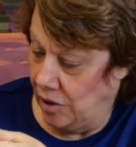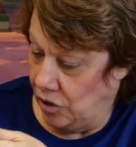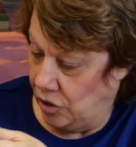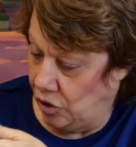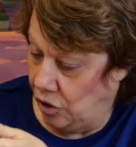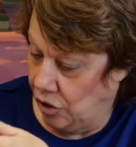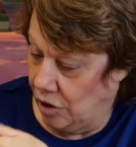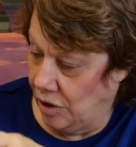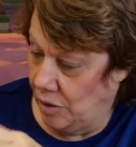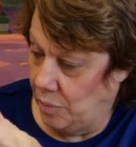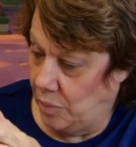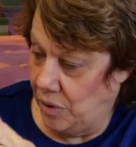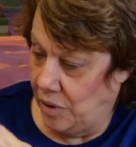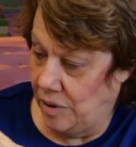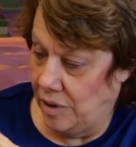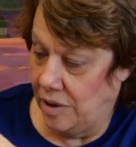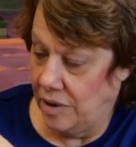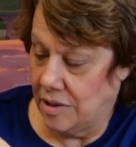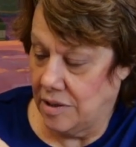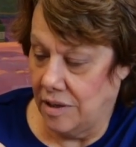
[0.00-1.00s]
You can
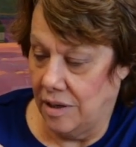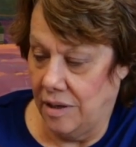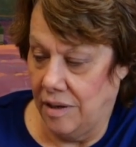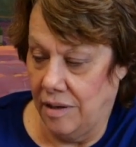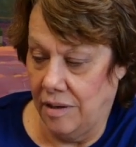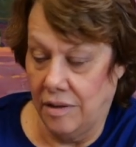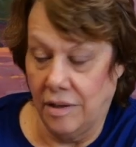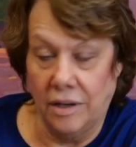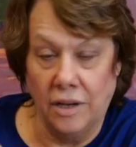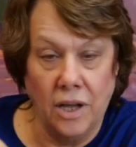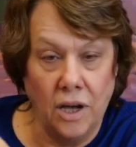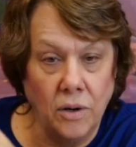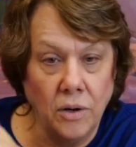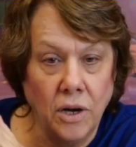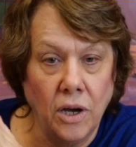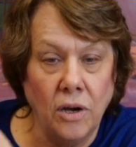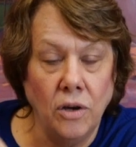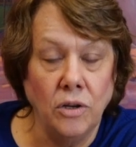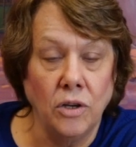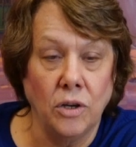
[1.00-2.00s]
put the
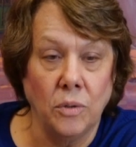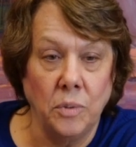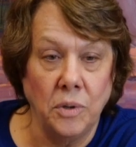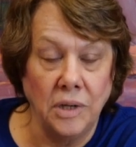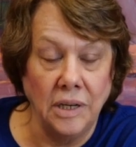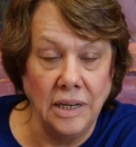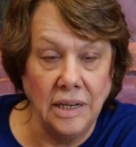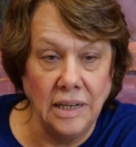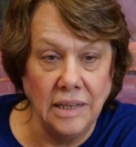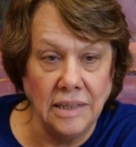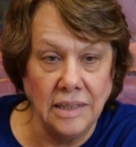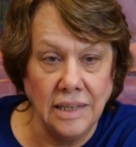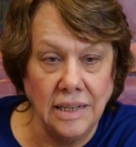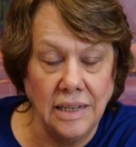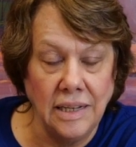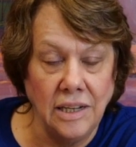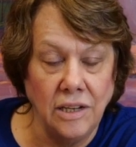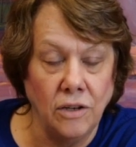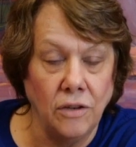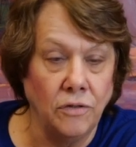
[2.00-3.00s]
logo, you can put anything
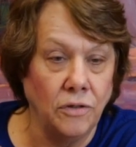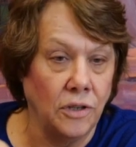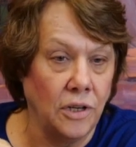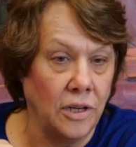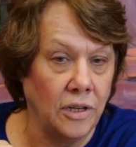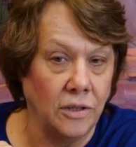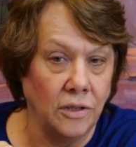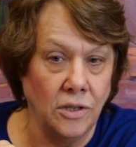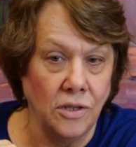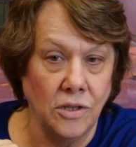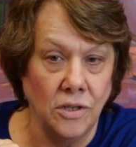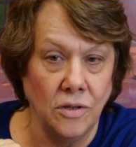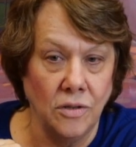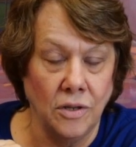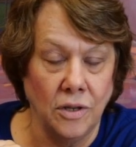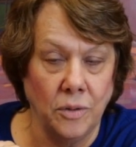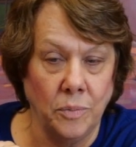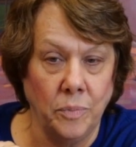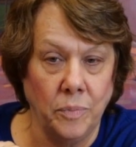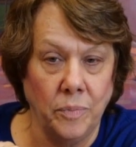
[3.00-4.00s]
here if you're not going to do
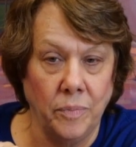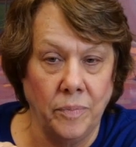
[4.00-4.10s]
their